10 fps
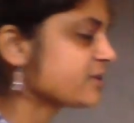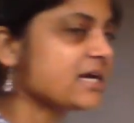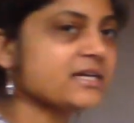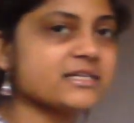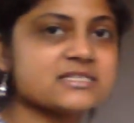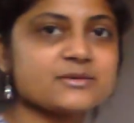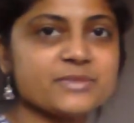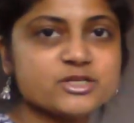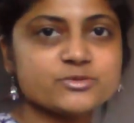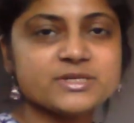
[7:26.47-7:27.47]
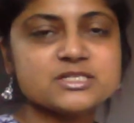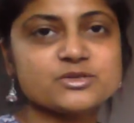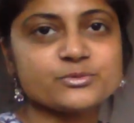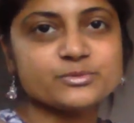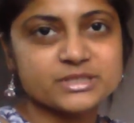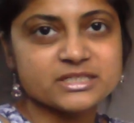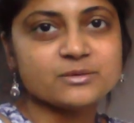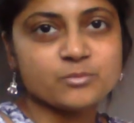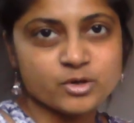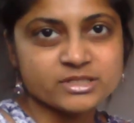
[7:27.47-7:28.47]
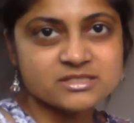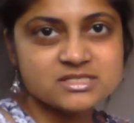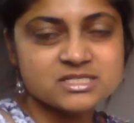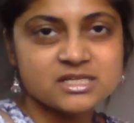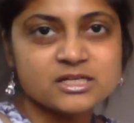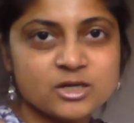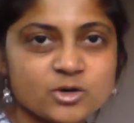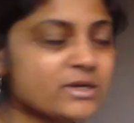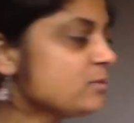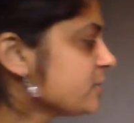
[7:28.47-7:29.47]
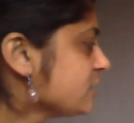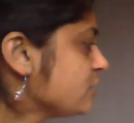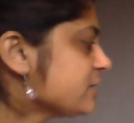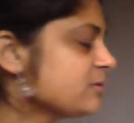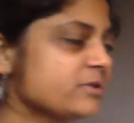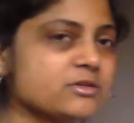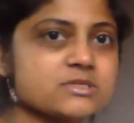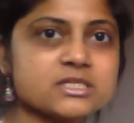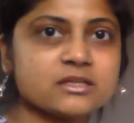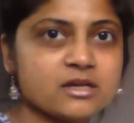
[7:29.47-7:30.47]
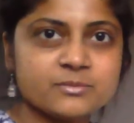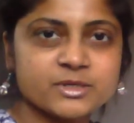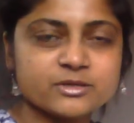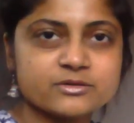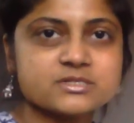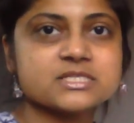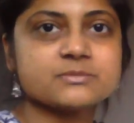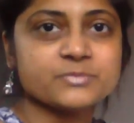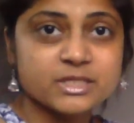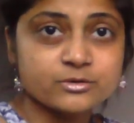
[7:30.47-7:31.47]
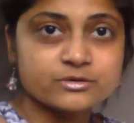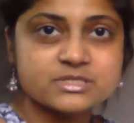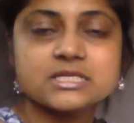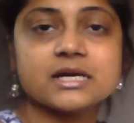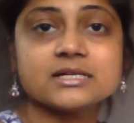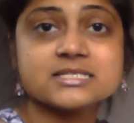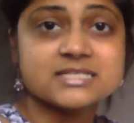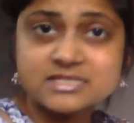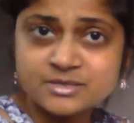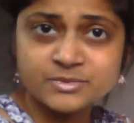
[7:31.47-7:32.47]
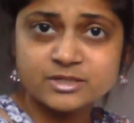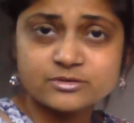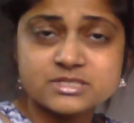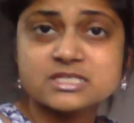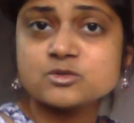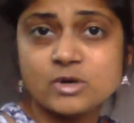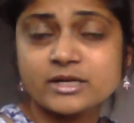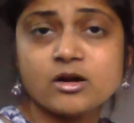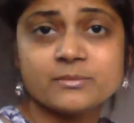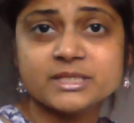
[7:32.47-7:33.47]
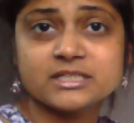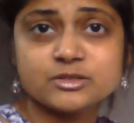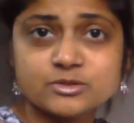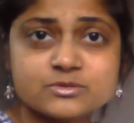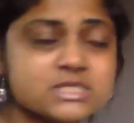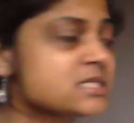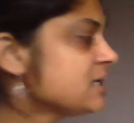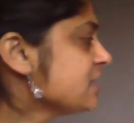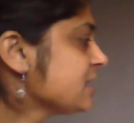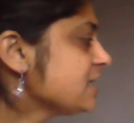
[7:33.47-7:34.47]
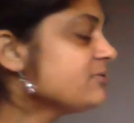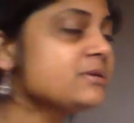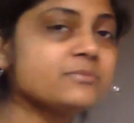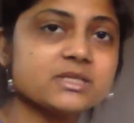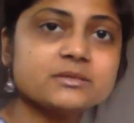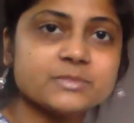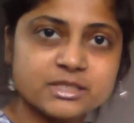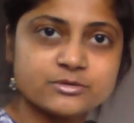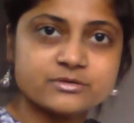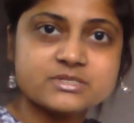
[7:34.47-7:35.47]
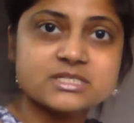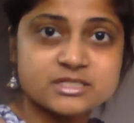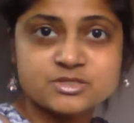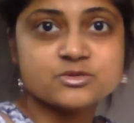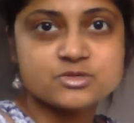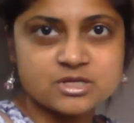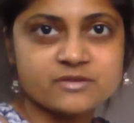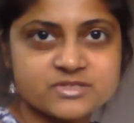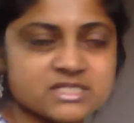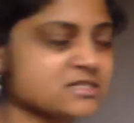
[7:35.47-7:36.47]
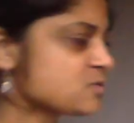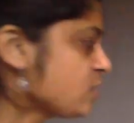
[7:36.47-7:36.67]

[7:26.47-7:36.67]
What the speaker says: that is the measurements are really important. Okay, we know that we use kilometers, meters, centimeters is quite commonly used. Even millimeters is used often as